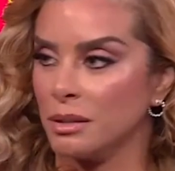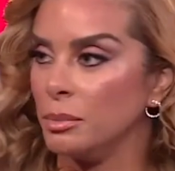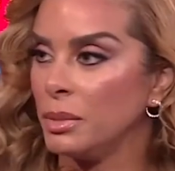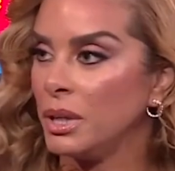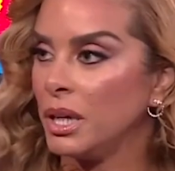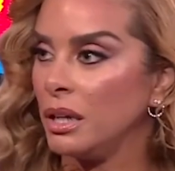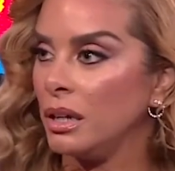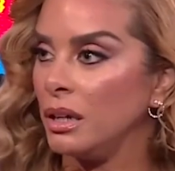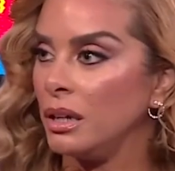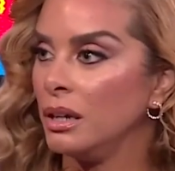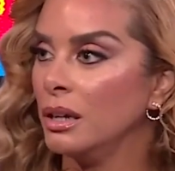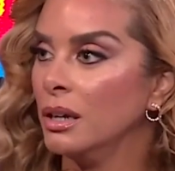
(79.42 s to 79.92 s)
to
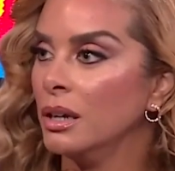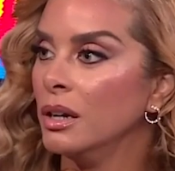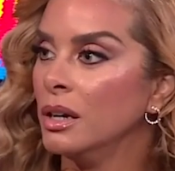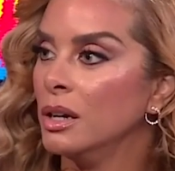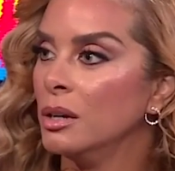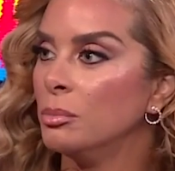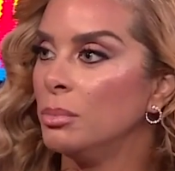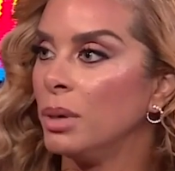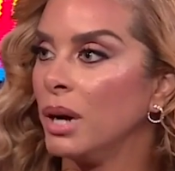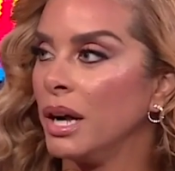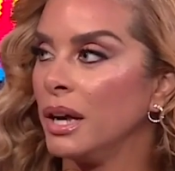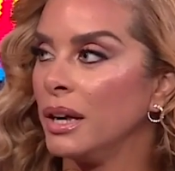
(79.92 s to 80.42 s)
me,
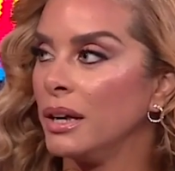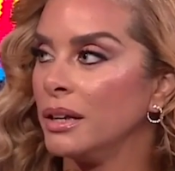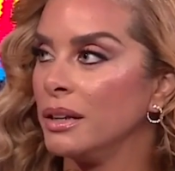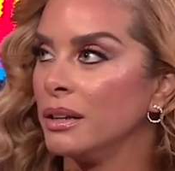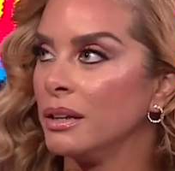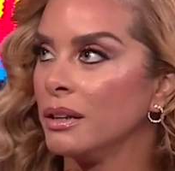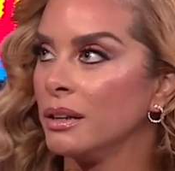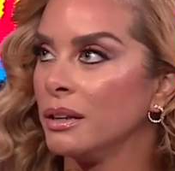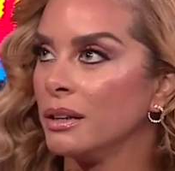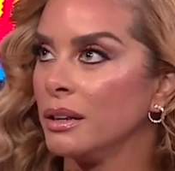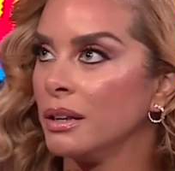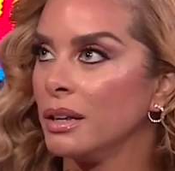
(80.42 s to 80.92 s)
but
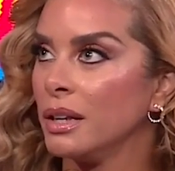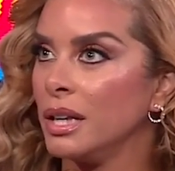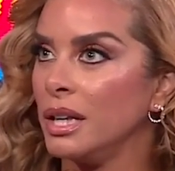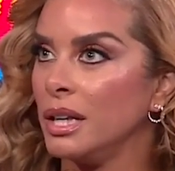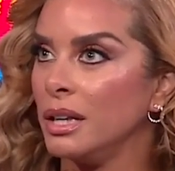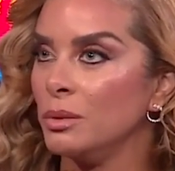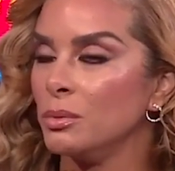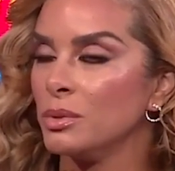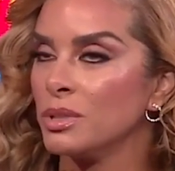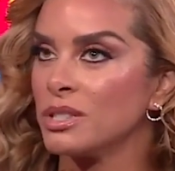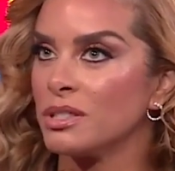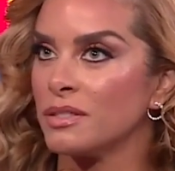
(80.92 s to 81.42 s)

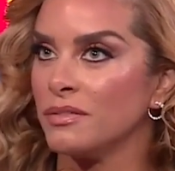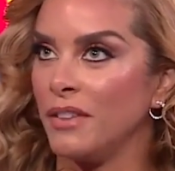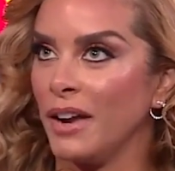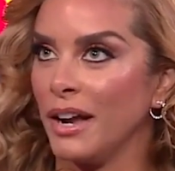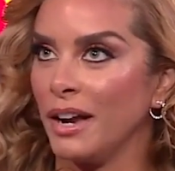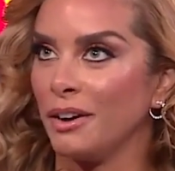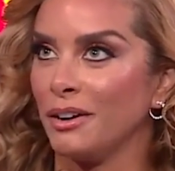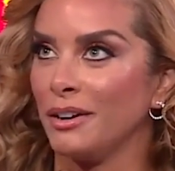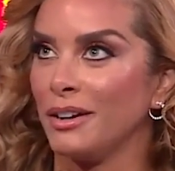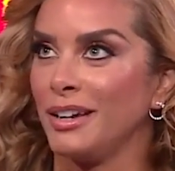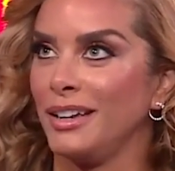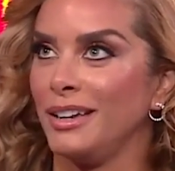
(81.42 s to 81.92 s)
he was
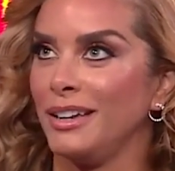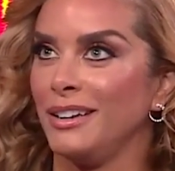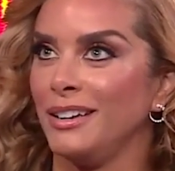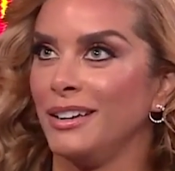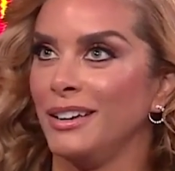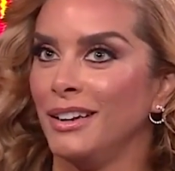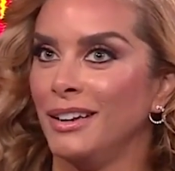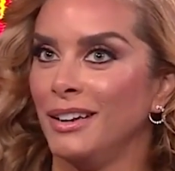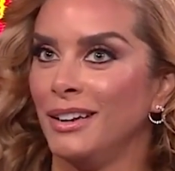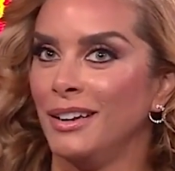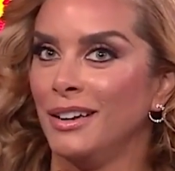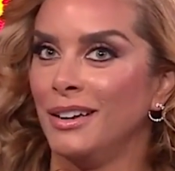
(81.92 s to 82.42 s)
very,
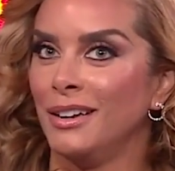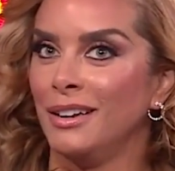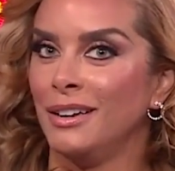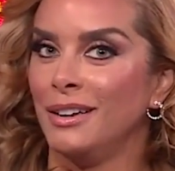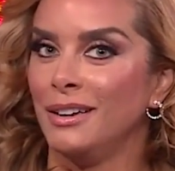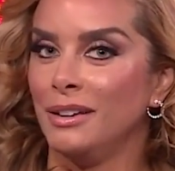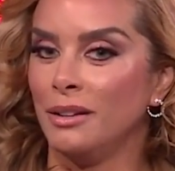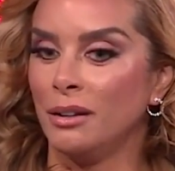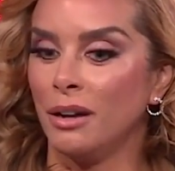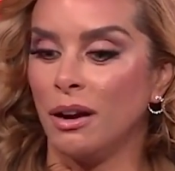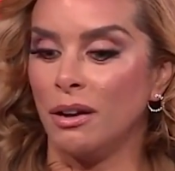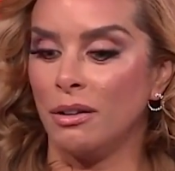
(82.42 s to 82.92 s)

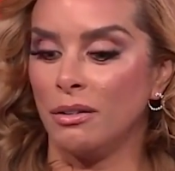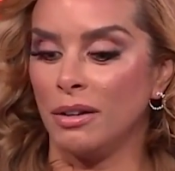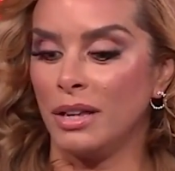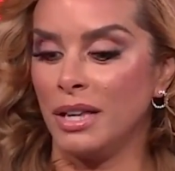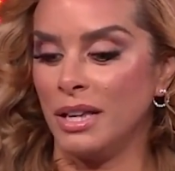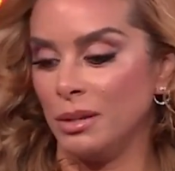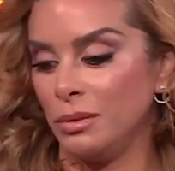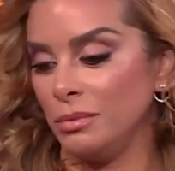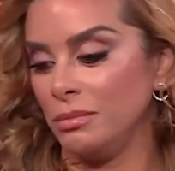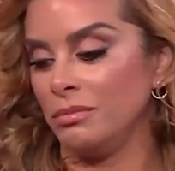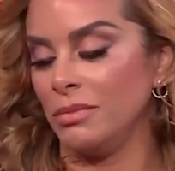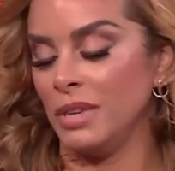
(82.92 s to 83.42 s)
you know,
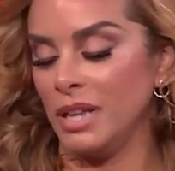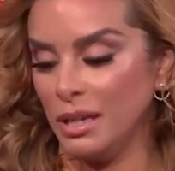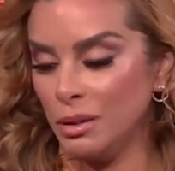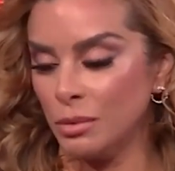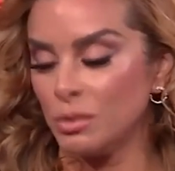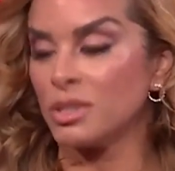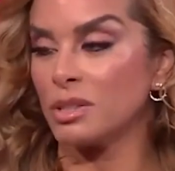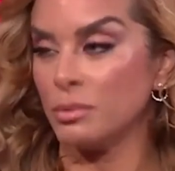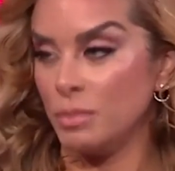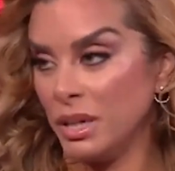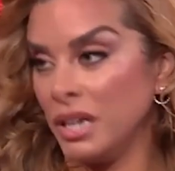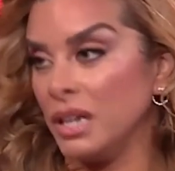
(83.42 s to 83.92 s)
he, he
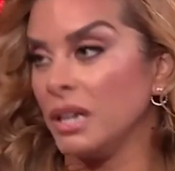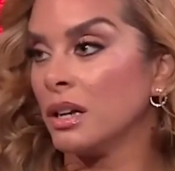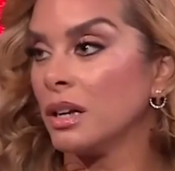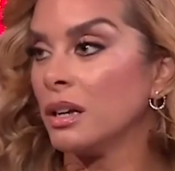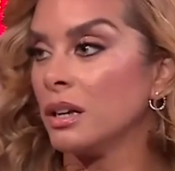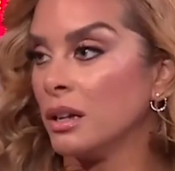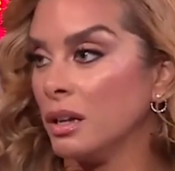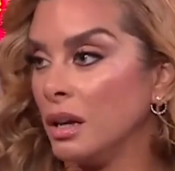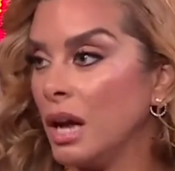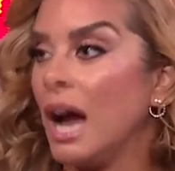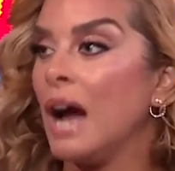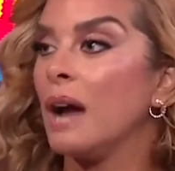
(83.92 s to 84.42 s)
was- You being,
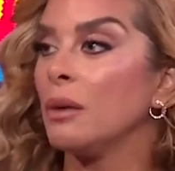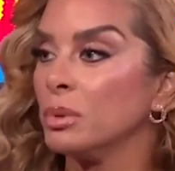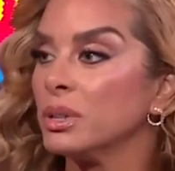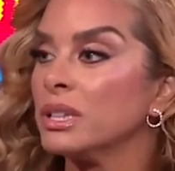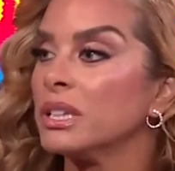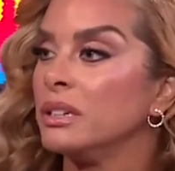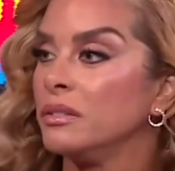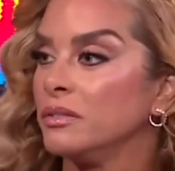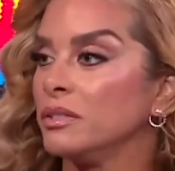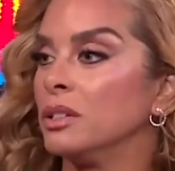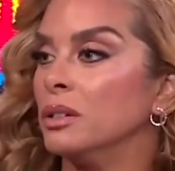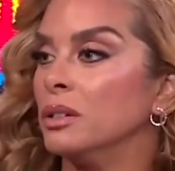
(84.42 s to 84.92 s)
believe him. I believe